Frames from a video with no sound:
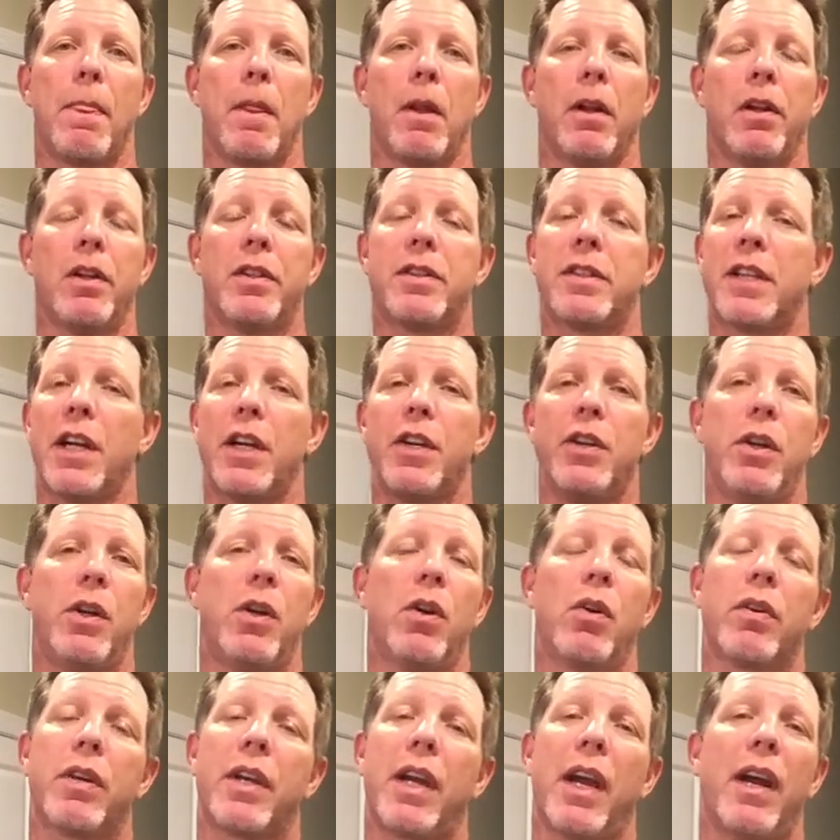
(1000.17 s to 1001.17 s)
let's say you
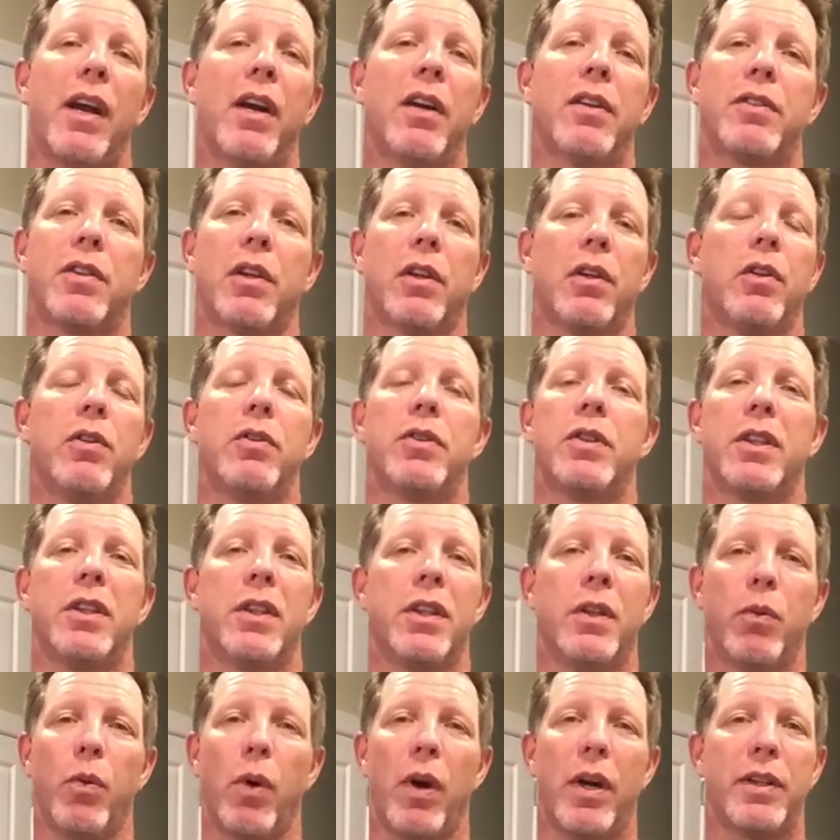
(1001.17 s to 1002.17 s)
don't care to lose
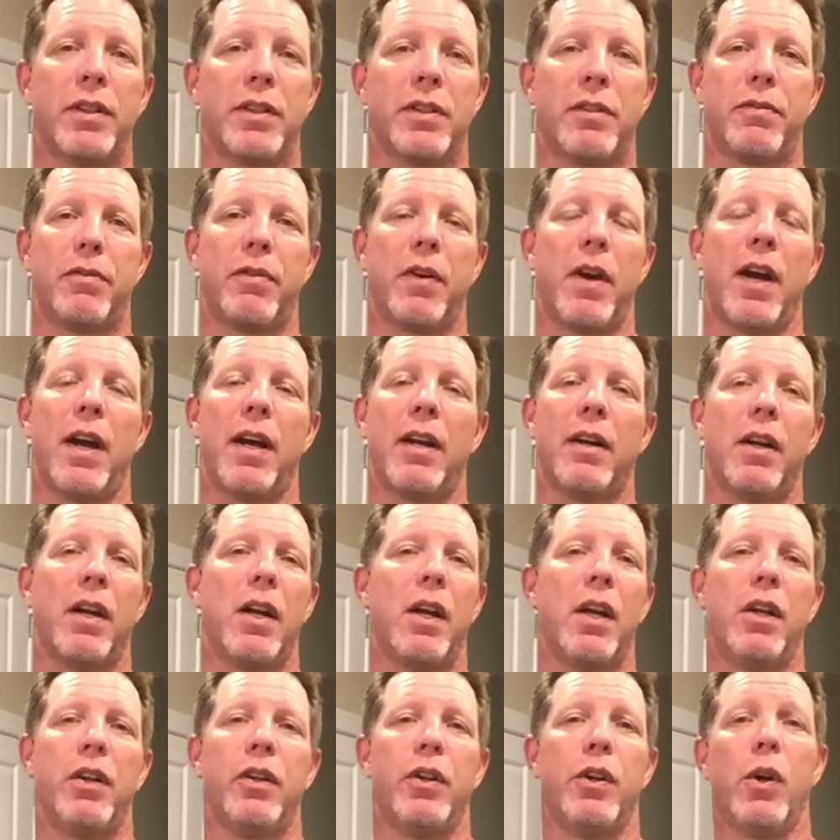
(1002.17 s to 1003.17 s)
any waist fat.
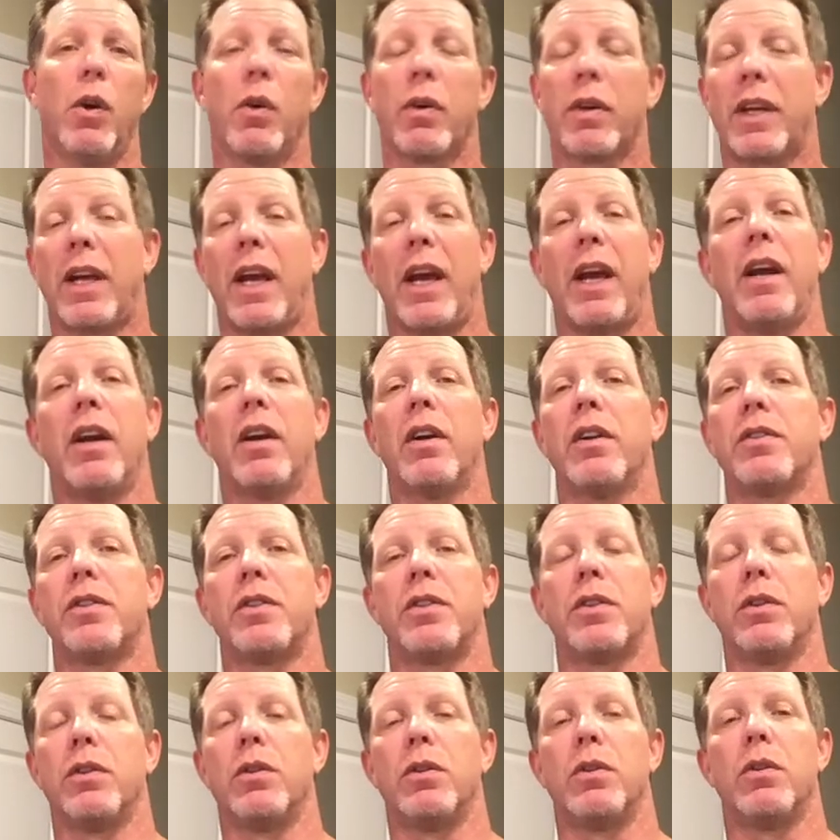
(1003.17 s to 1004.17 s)
You don't care
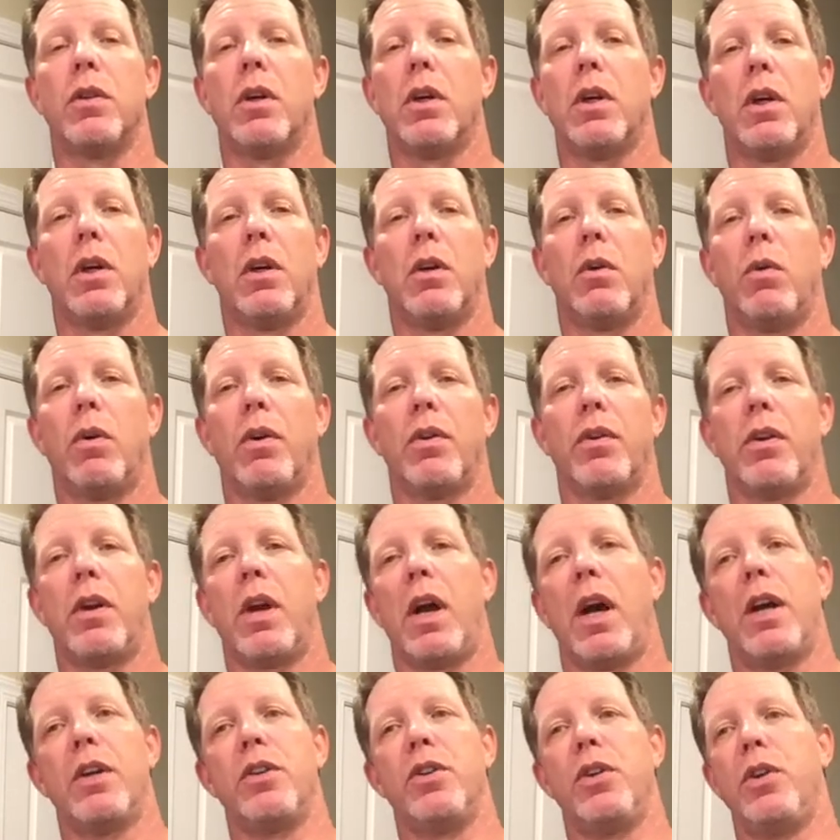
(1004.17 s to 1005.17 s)
to whether or
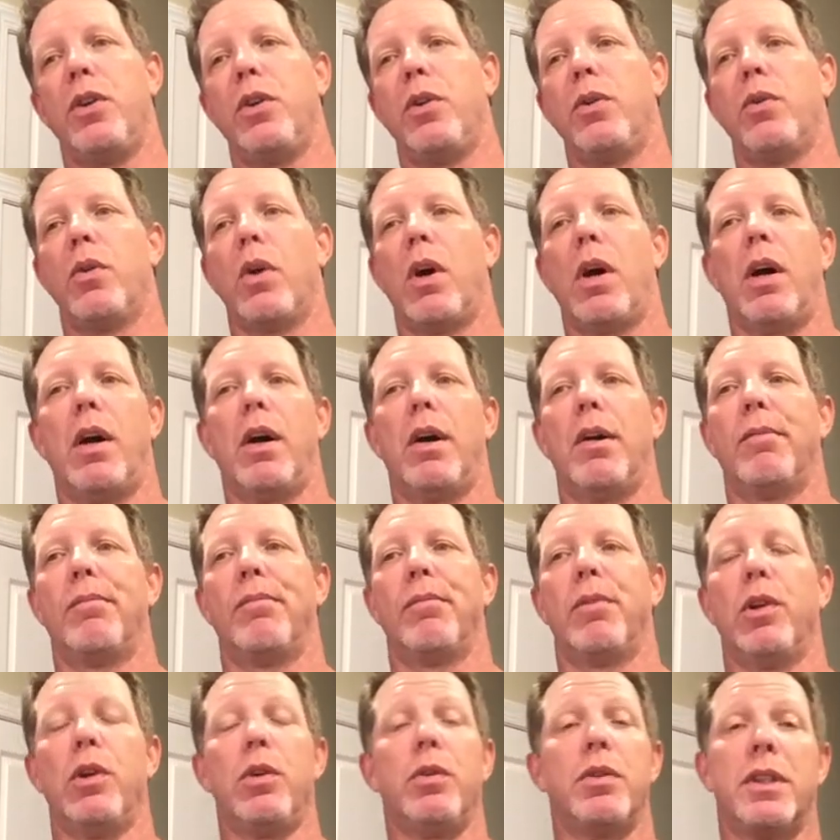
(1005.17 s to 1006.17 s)
not you
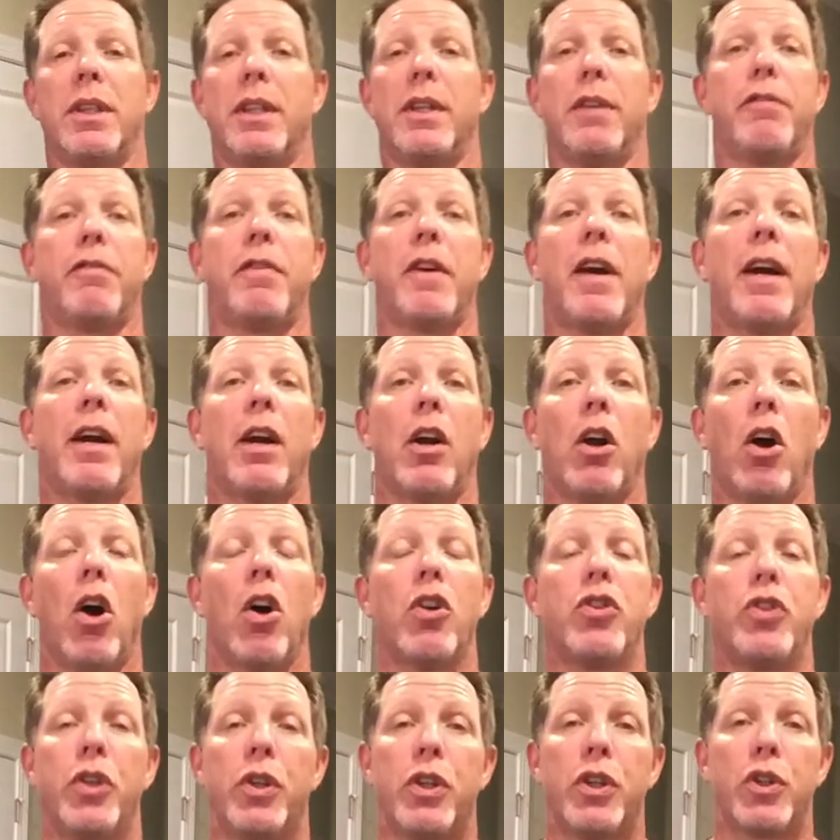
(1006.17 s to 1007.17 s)
lose any fat at
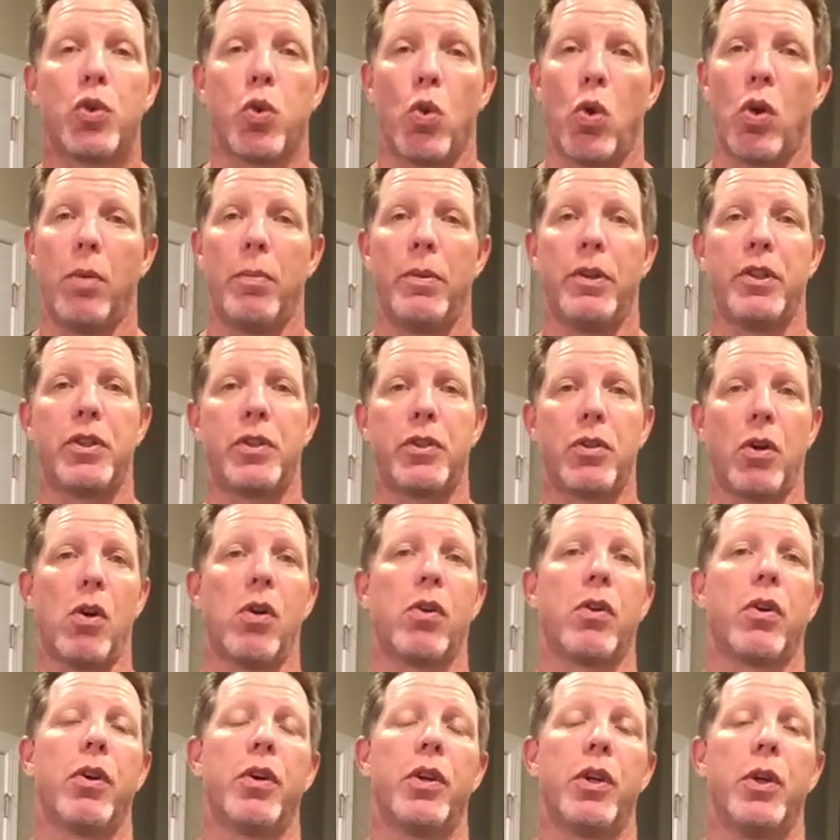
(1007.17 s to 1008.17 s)
all. You just want to be
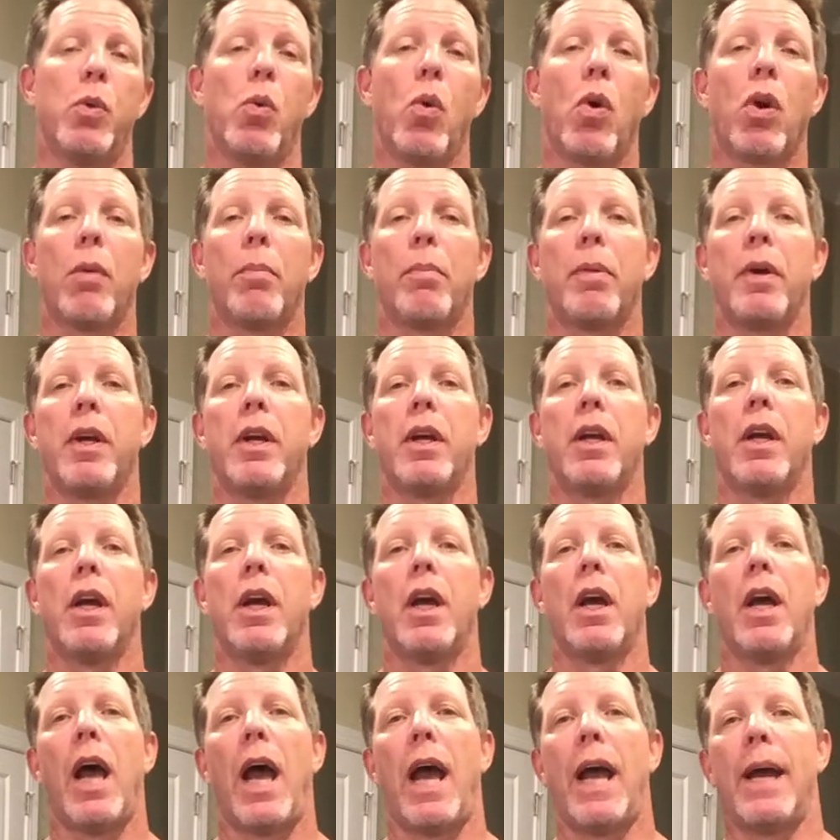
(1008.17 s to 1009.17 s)
stronger. You want to be
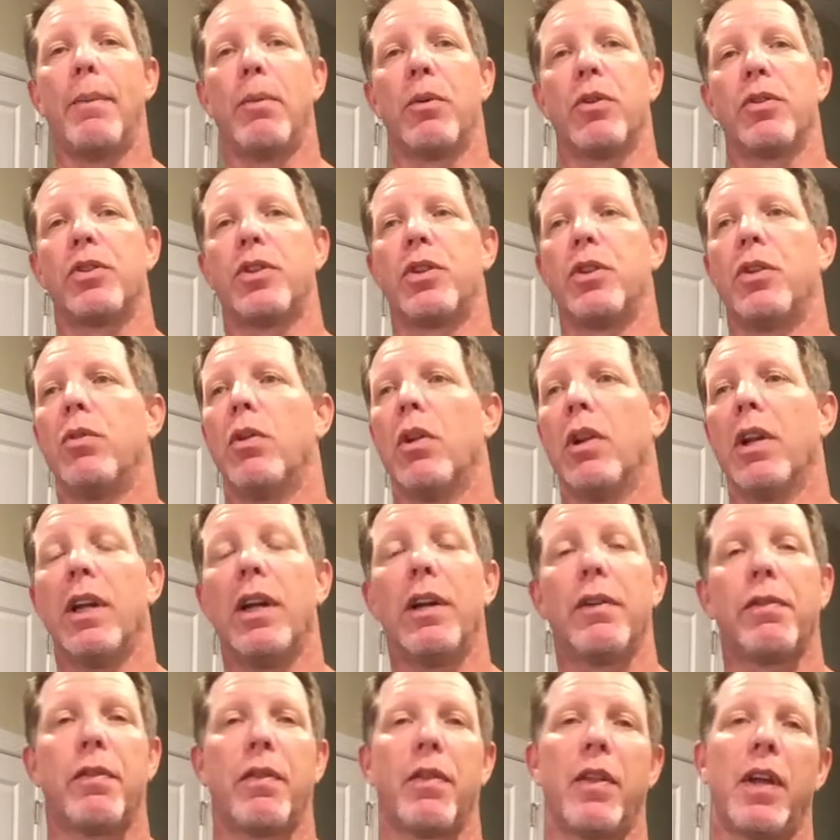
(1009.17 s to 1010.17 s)
able to
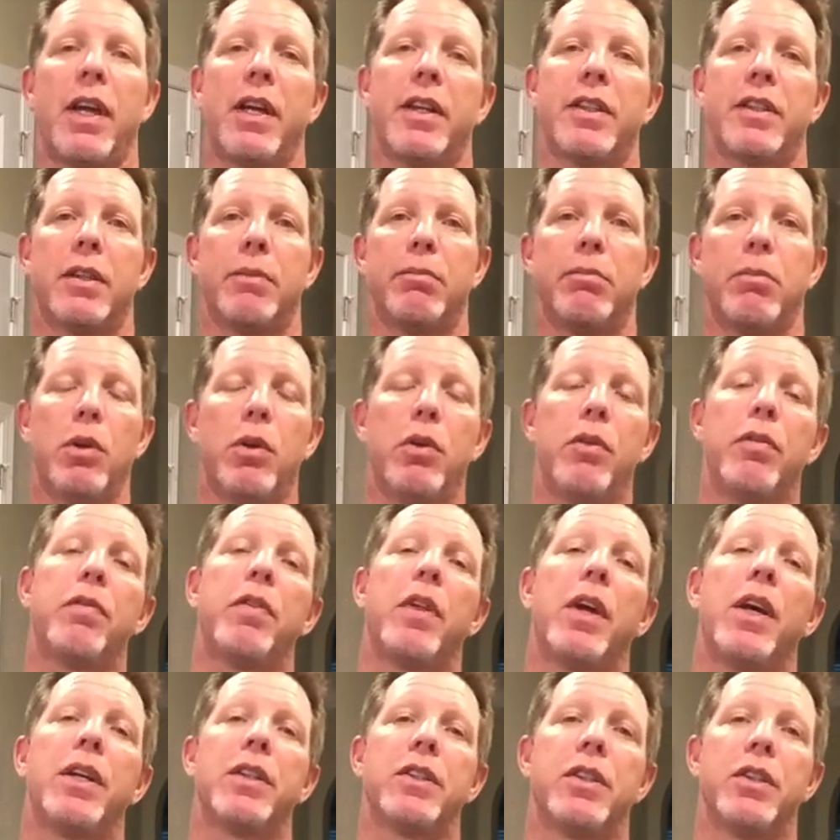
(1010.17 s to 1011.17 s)
lift things and move
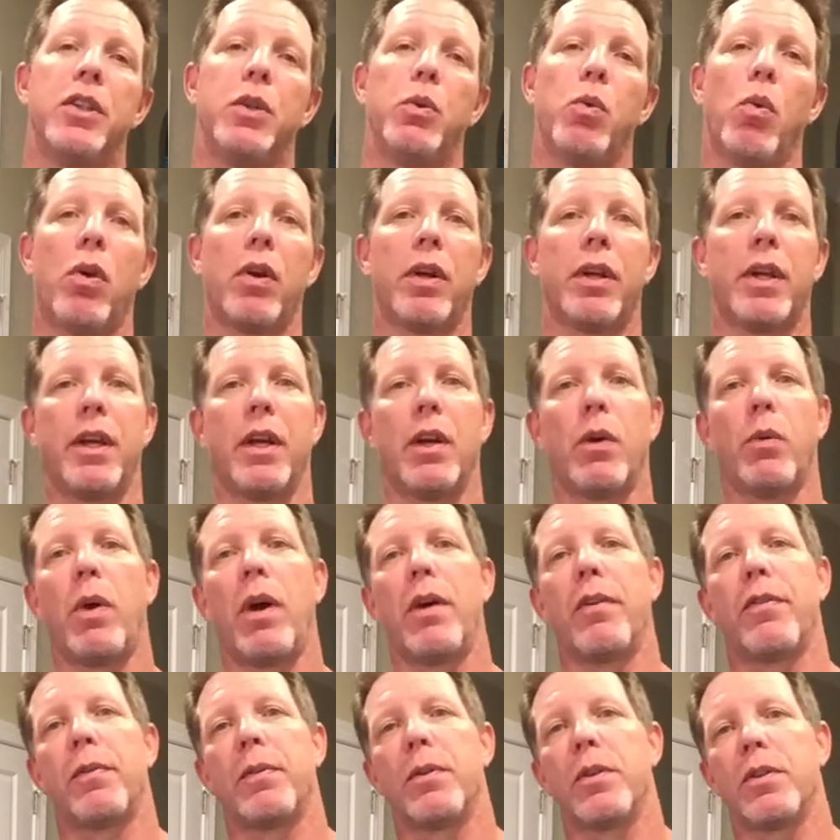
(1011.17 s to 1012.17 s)
things, and you want to get
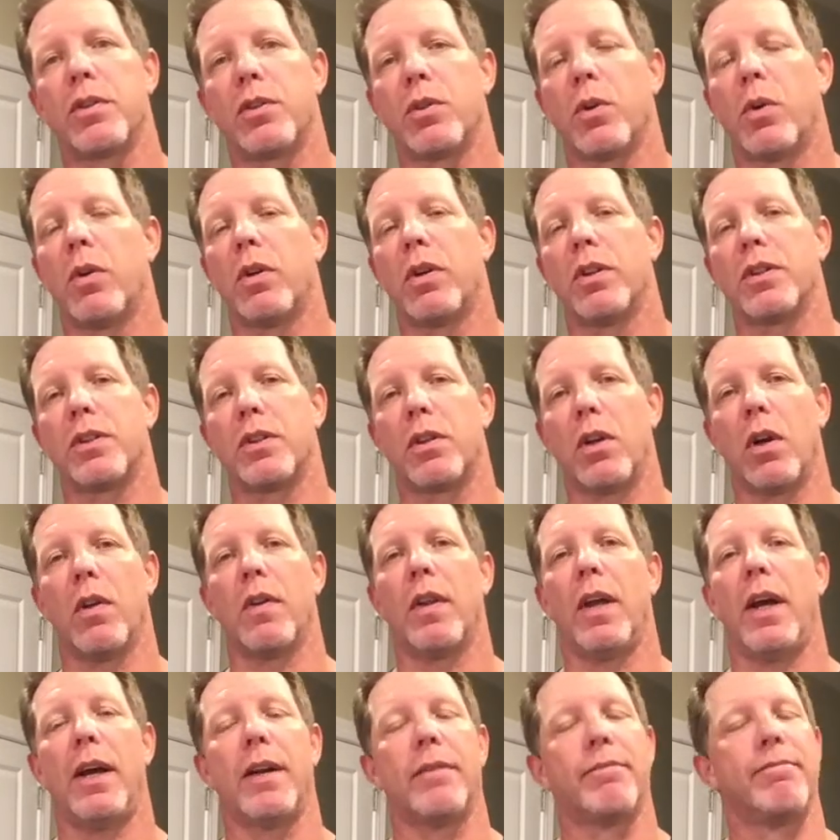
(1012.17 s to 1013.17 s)
away from the soreness and all
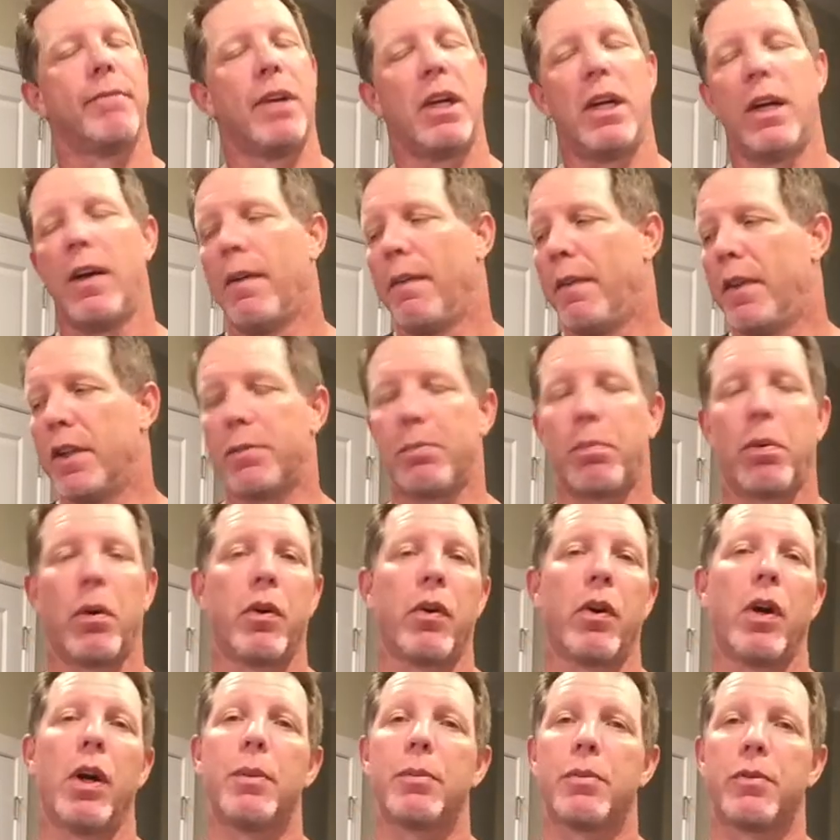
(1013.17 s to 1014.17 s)
that. This
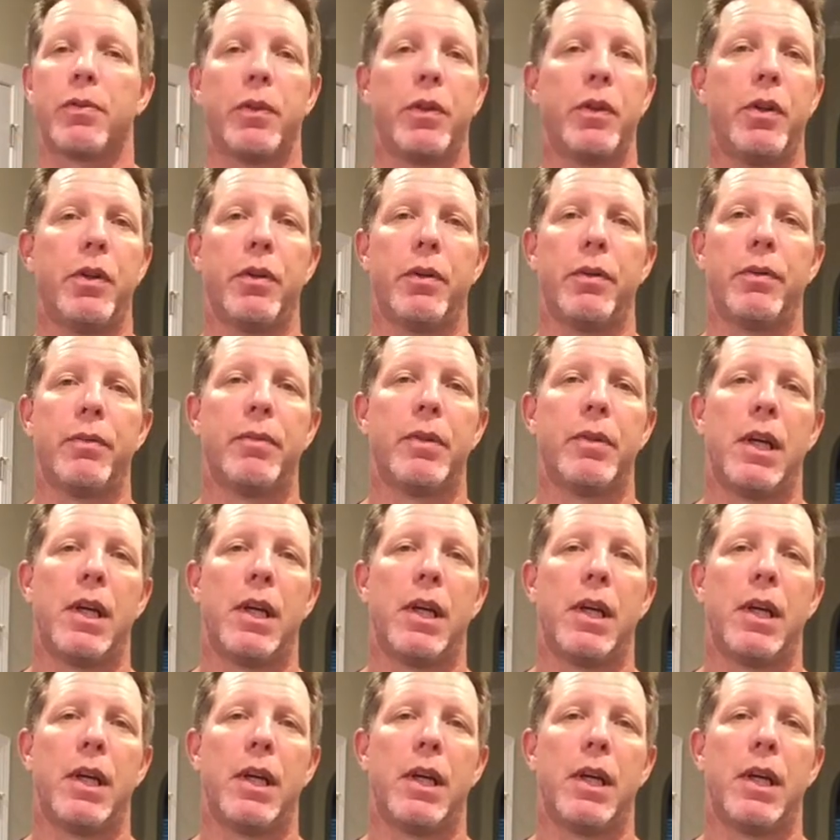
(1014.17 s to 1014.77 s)
program's for you.